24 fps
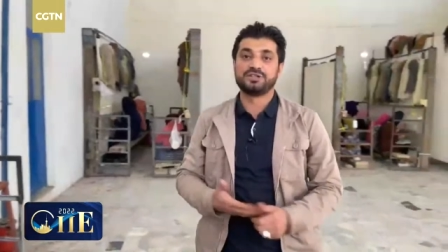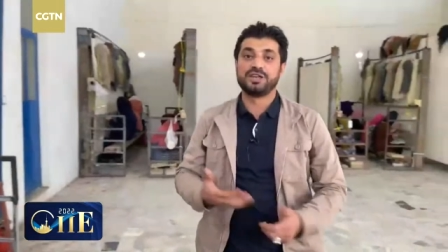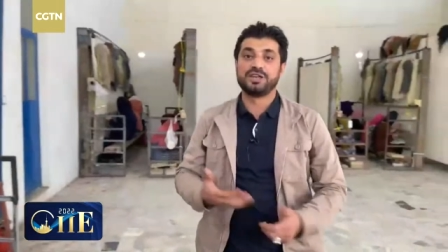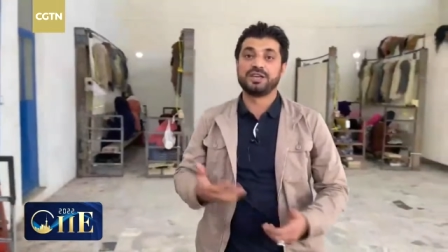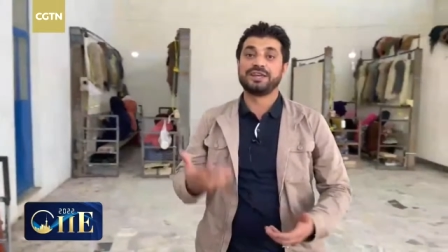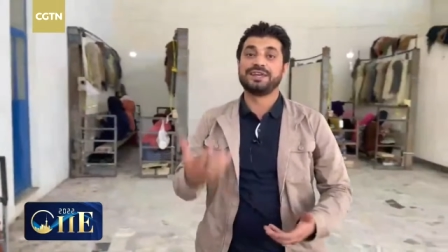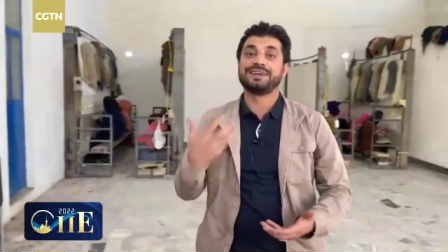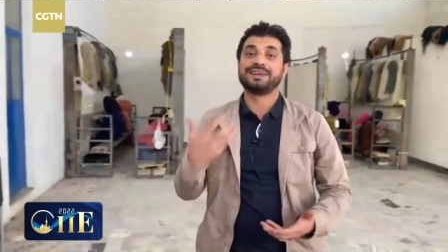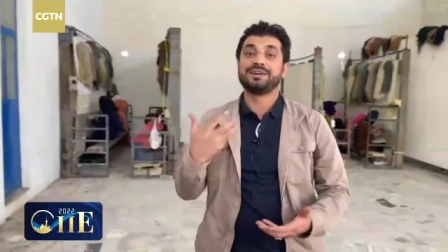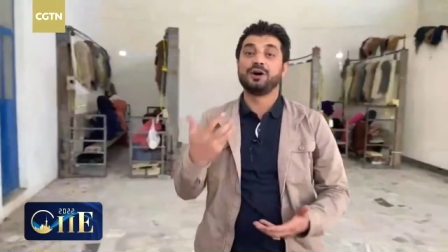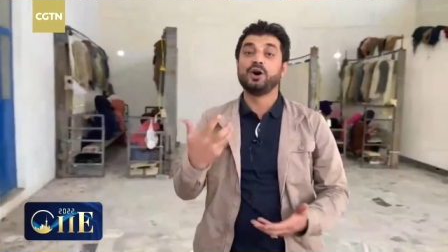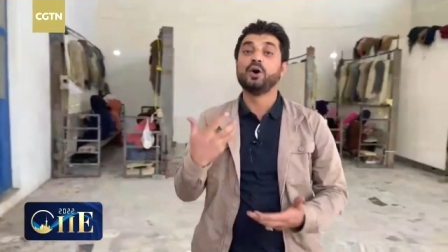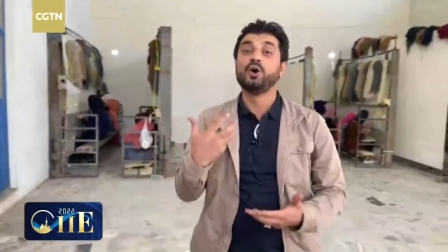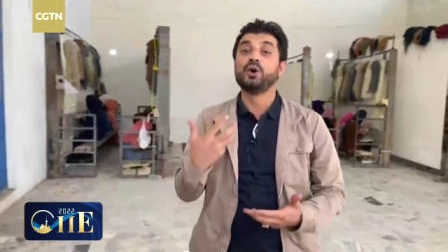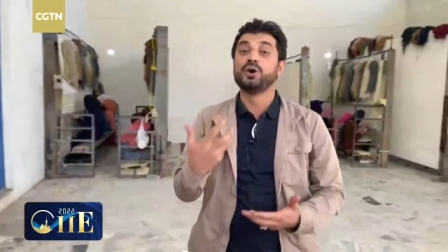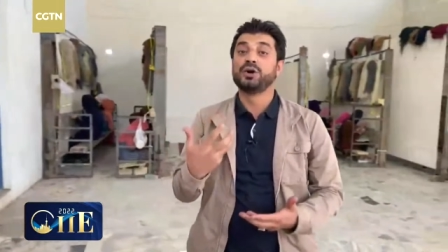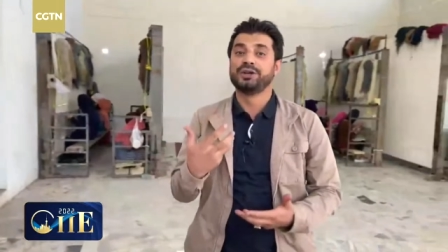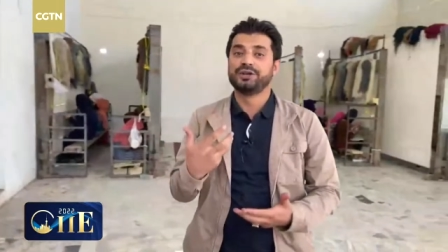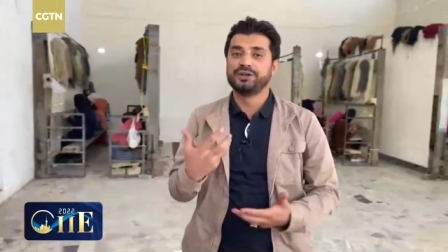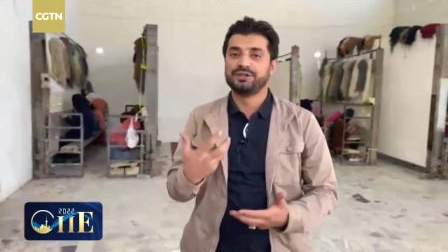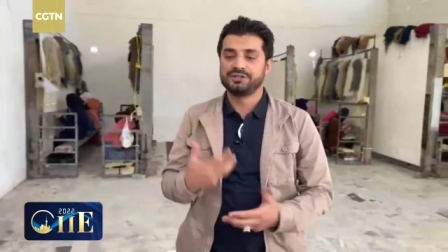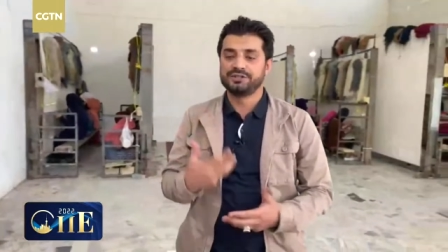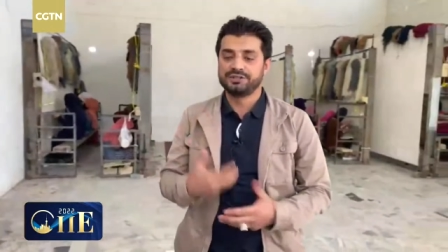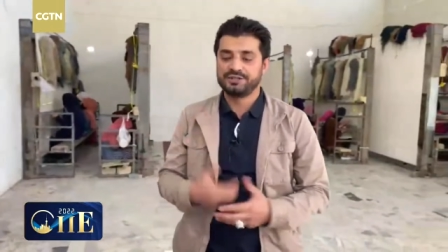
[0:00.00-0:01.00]
they get
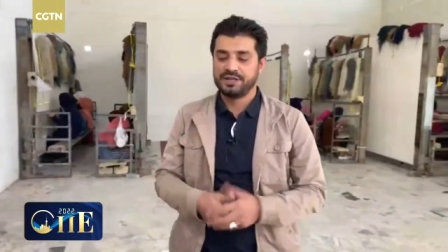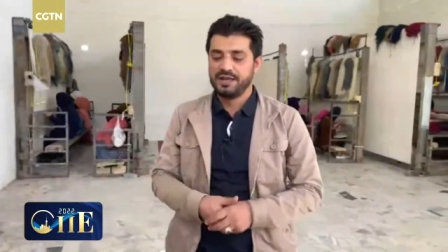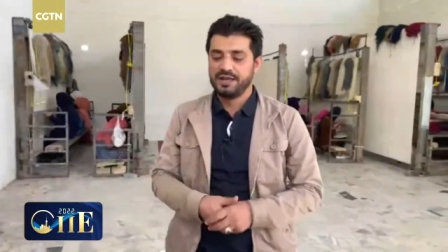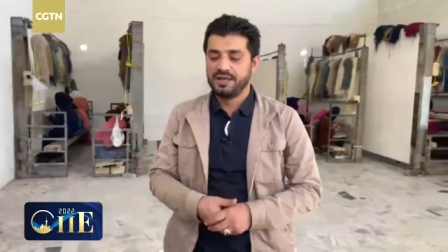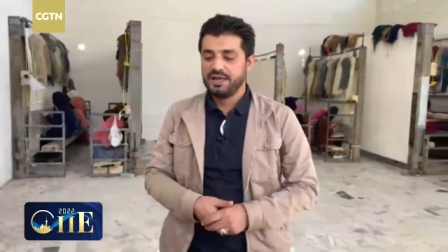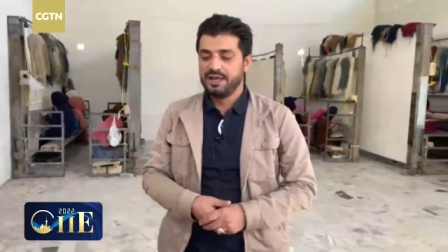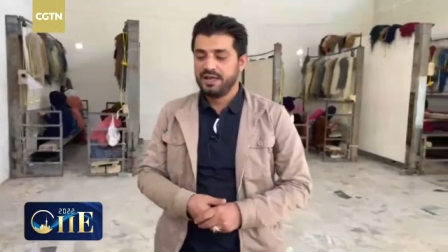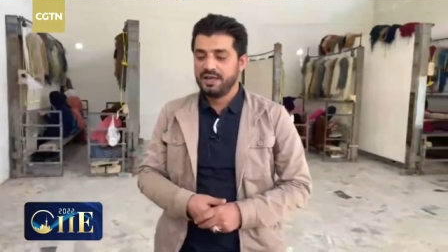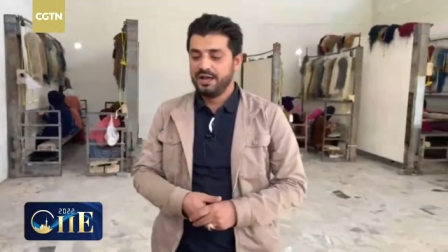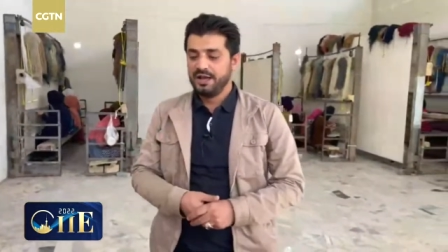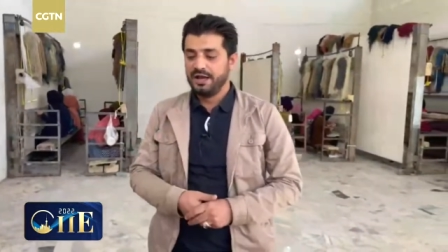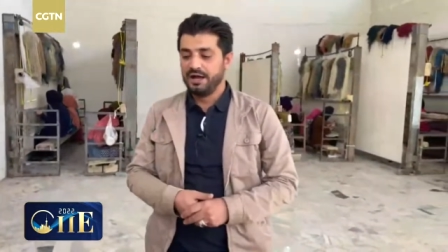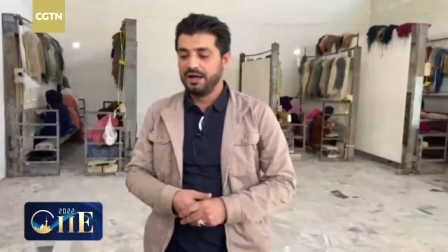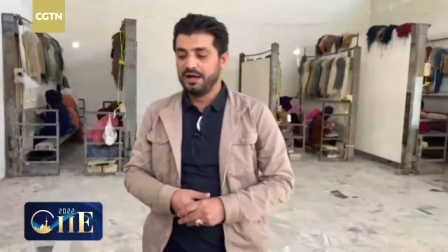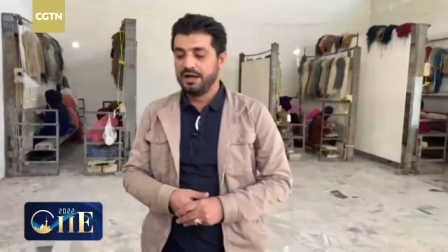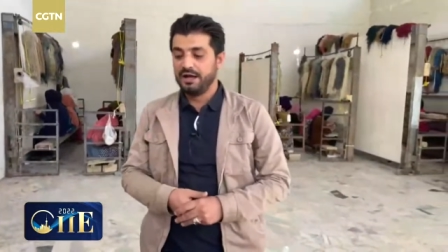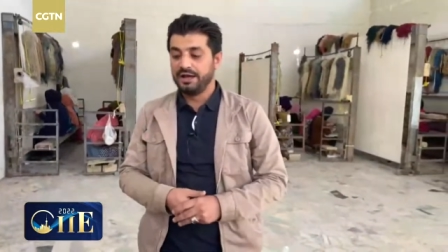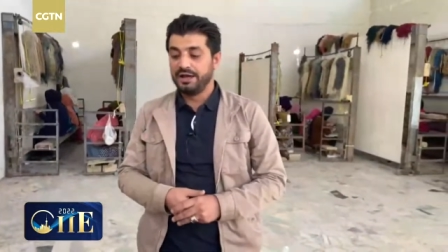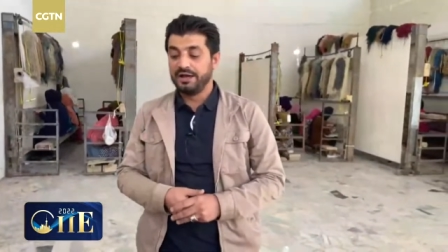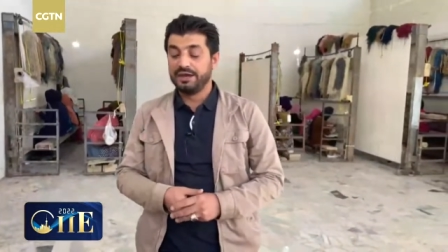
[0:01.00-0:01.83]
orders. Uh,